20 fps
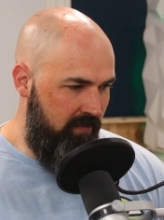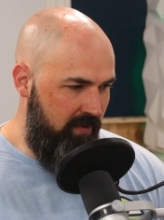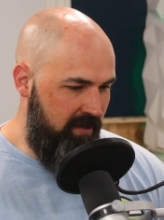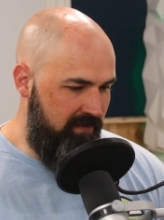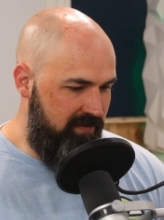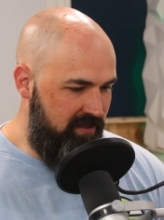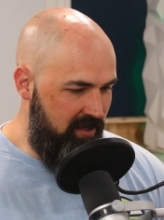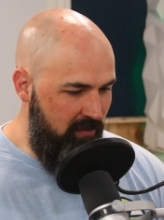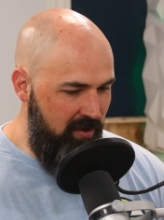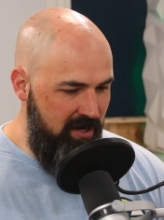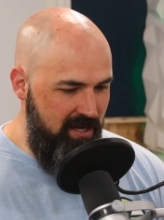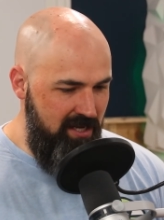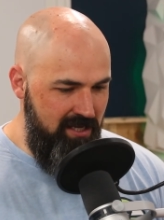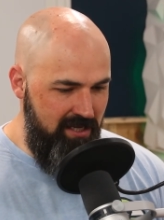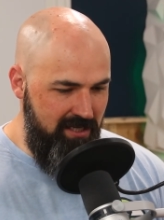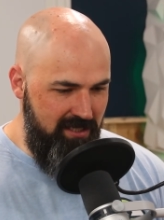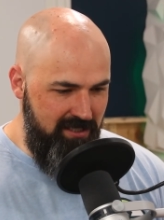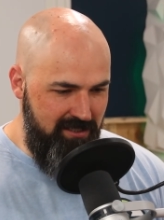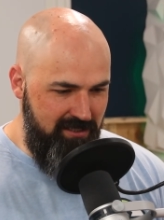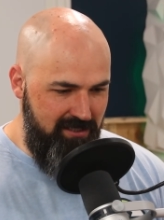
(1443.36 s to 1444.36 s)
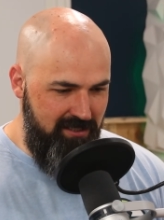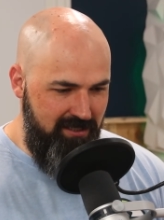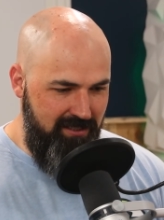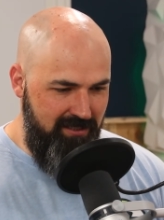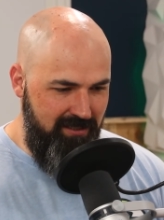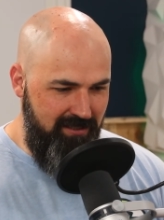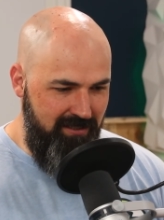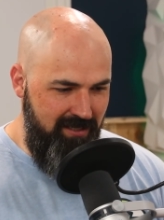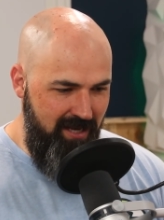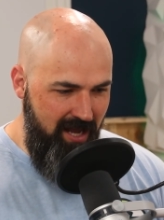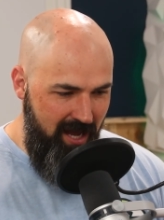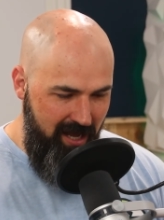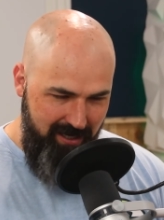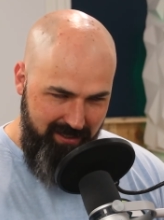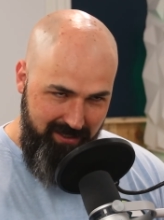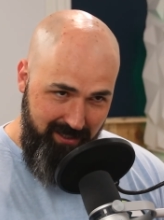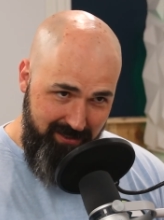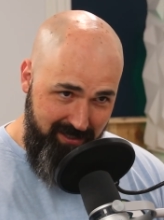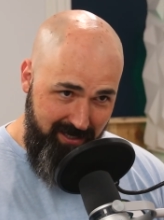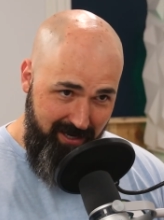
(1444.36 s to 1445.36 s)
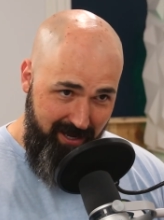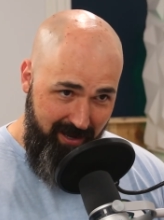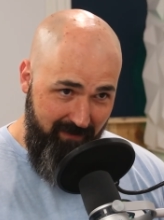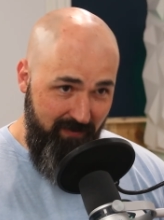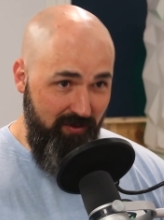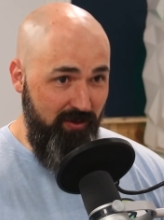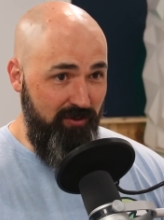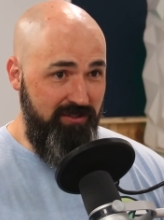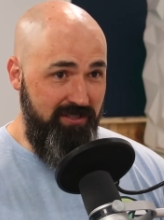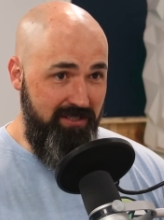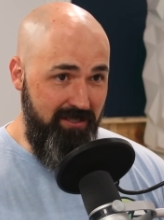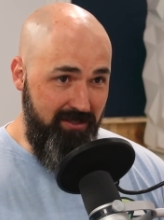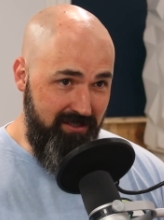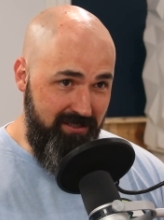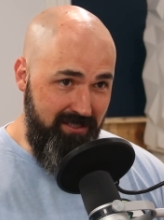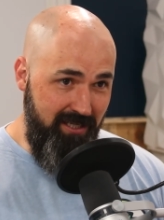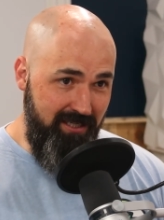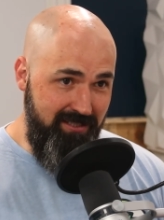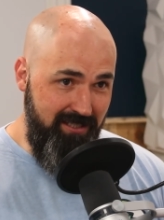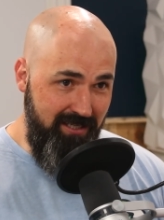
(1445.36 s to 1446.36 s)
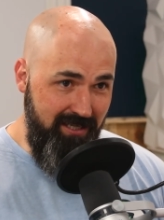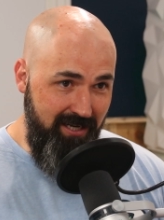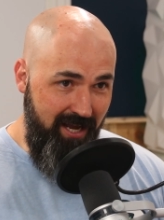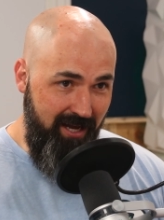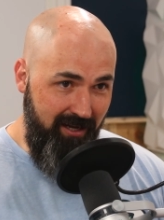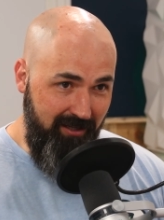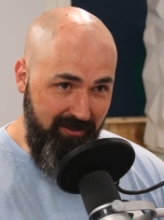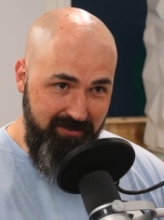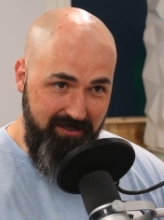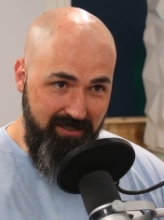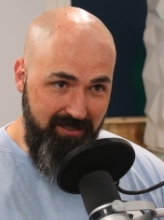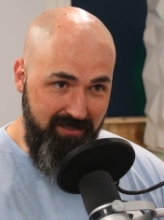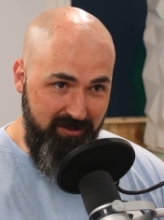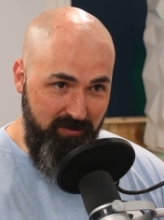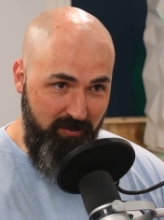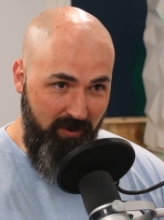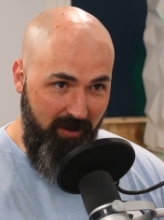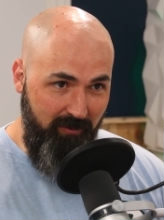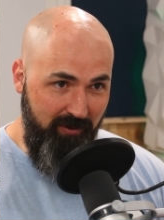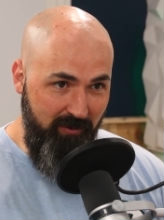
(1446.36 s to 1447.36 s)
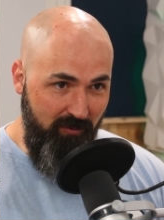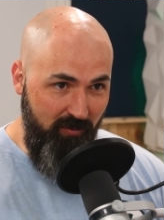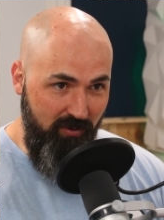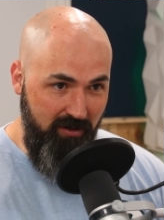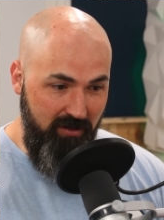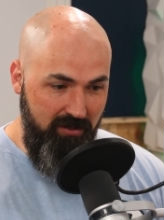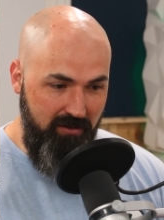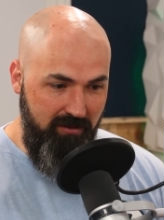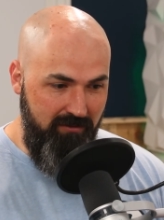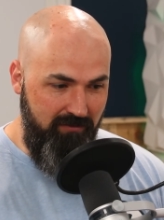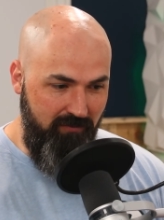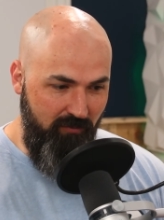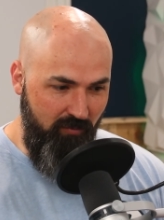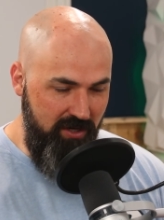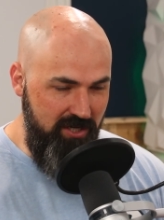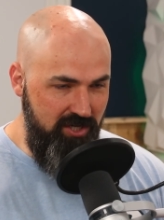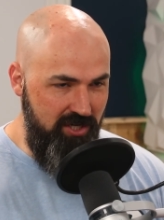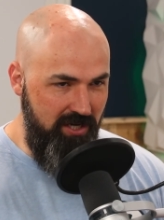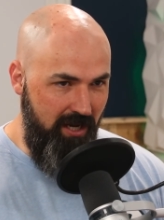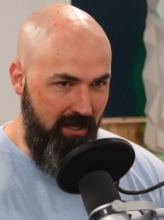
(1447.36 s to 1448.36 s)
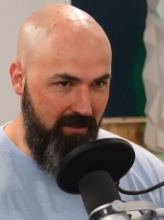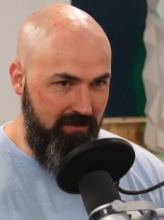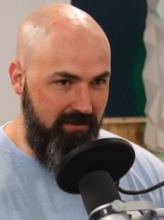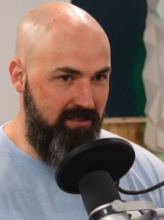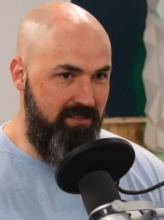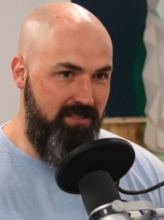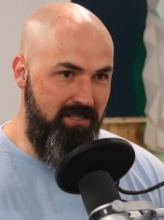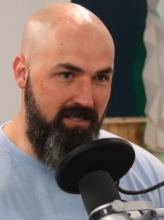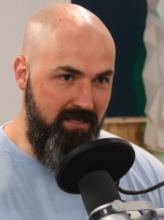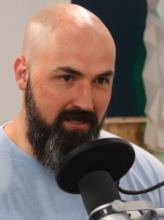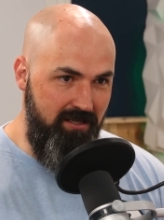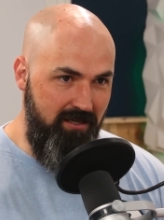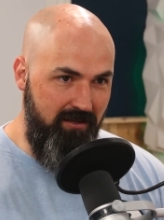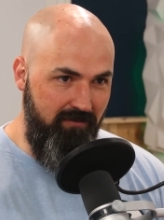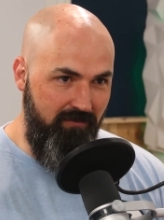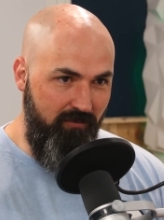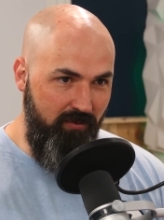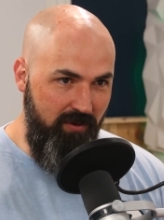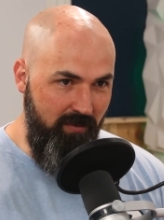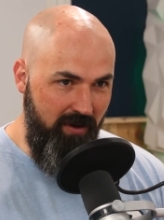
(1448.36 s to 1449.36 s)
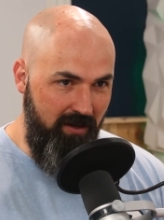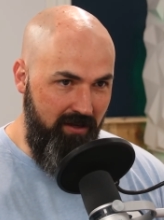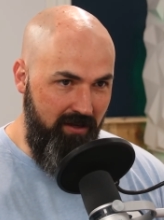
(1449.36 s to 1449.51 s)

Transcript: if somebody doesn't have those skill sets in-house, then it's probably worth reaching out to see if we might.